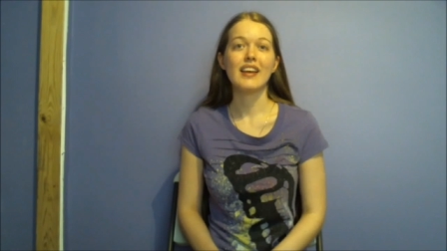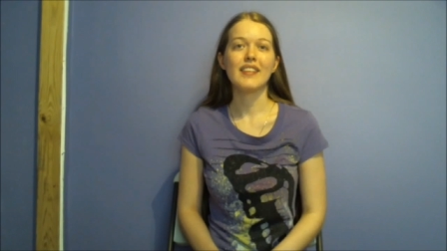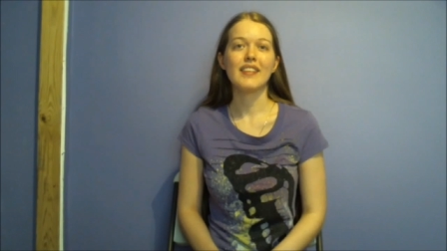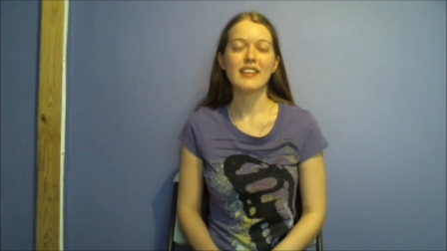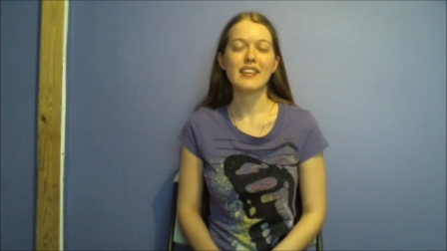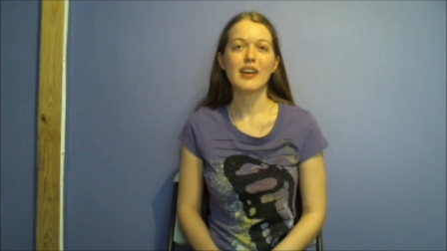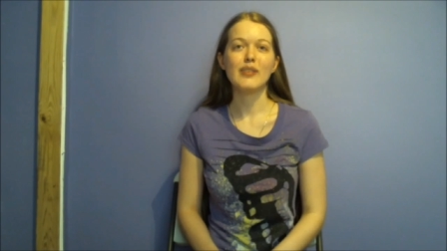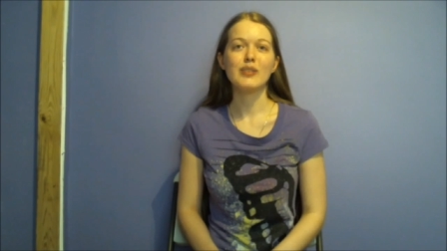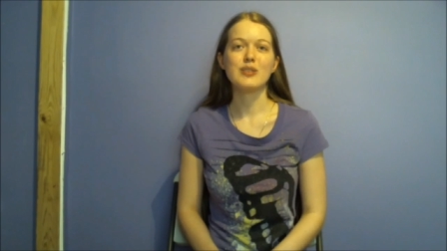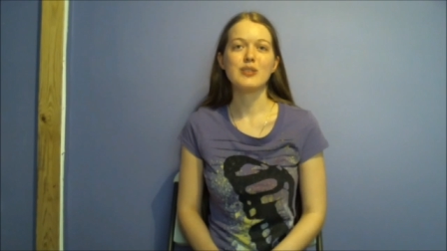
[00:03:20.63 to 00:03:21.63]
That line
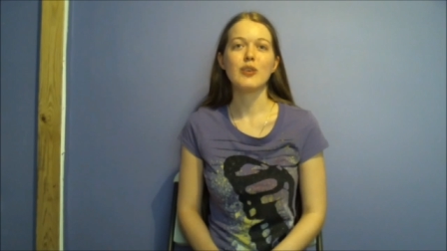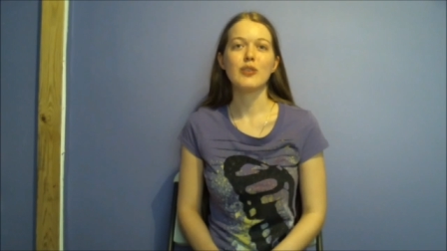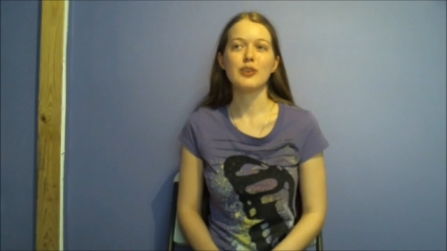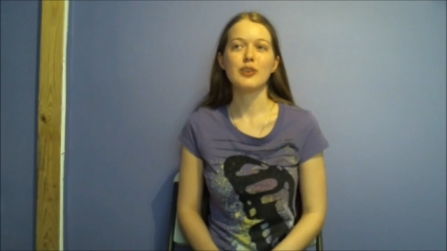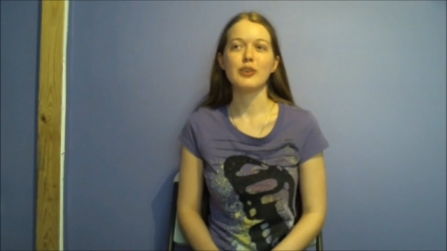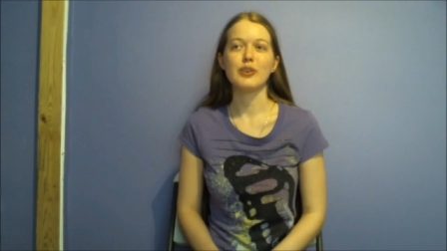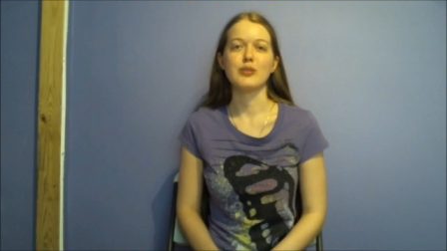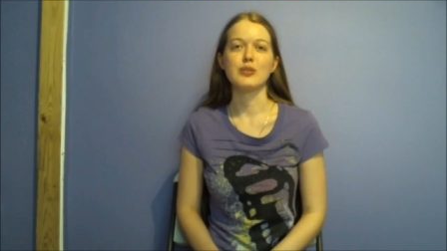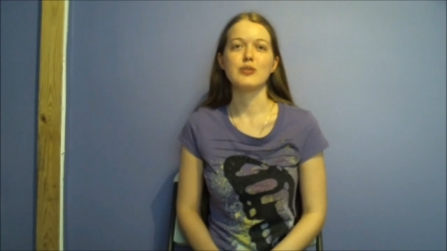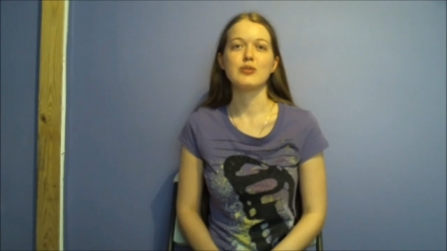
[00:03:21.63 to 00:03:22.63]
was
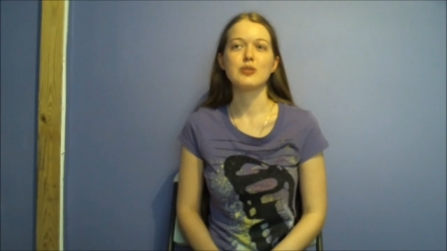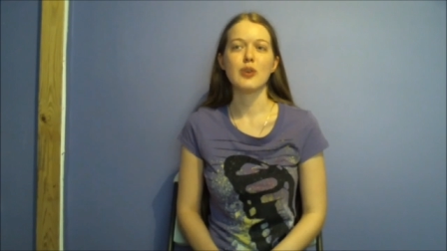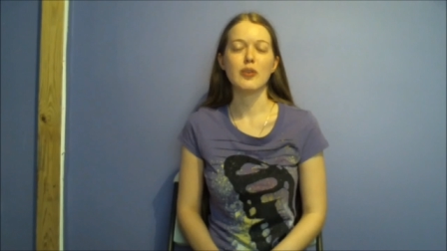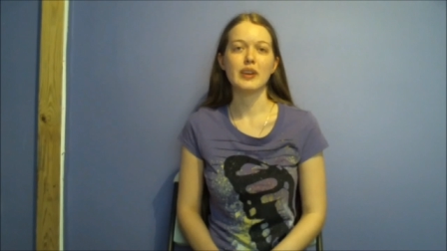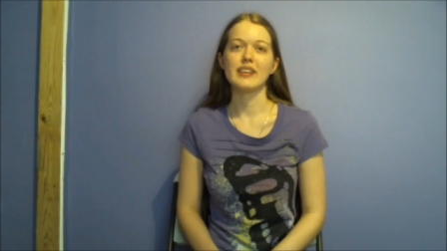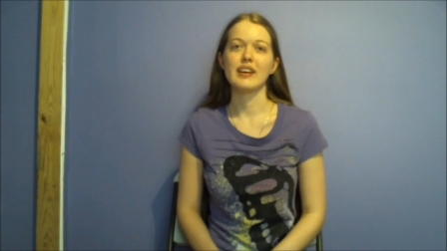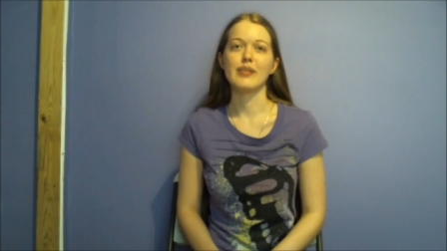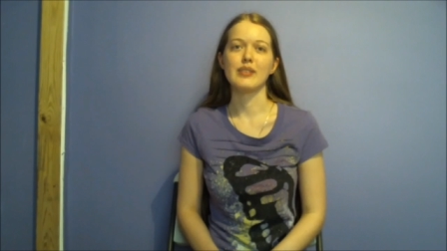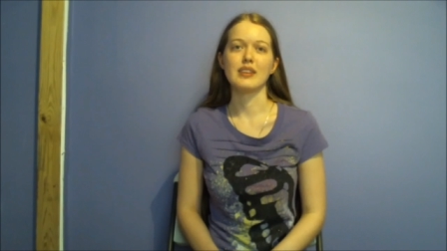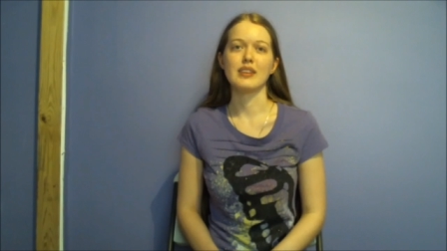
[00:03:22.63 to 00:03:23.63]
overused so many times
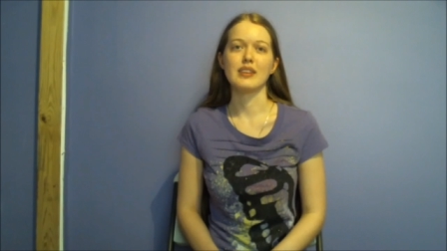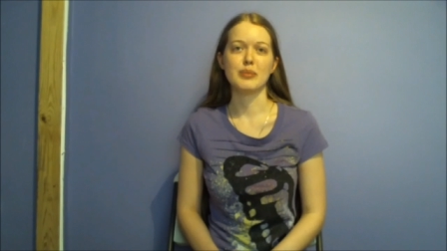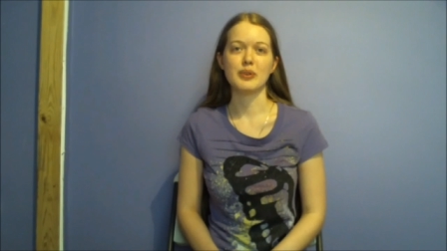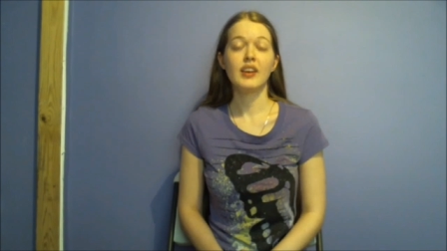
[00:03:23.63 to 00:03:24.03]
in this book.